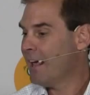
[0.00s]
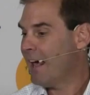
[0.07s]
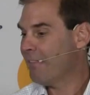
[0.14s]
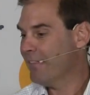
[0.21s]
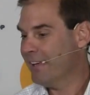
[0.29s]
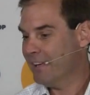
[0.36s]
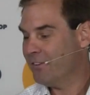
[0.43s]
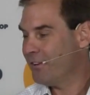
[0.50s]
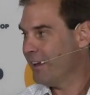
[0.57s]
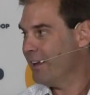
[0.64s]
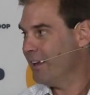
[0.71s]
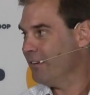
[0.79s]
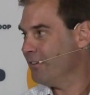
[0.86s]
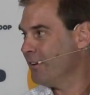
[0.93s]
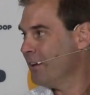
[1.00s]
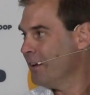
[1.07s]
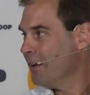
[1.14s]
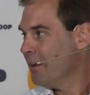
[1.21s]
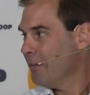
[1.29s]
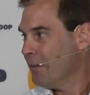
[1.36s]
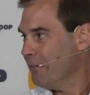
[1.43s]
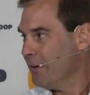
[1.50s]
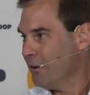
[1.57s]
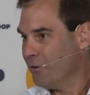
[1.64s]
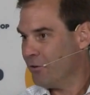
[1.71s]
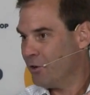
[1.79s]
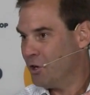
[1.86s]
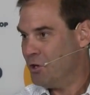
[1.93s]
I think it says that
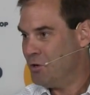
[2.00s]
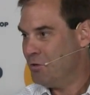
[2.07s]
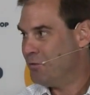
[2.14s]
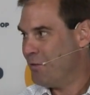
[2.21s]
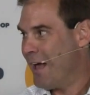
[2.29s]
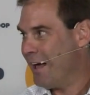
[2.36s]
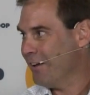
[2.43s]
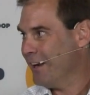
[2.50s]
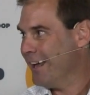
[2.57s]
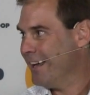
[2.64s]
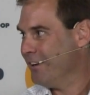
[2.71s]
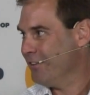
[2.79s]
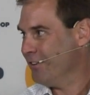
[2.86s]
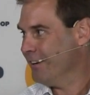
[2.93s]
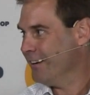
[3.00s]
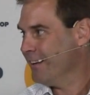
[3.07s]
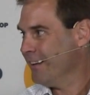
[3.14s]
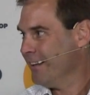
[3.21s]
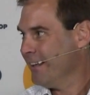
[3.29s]
there's huge validation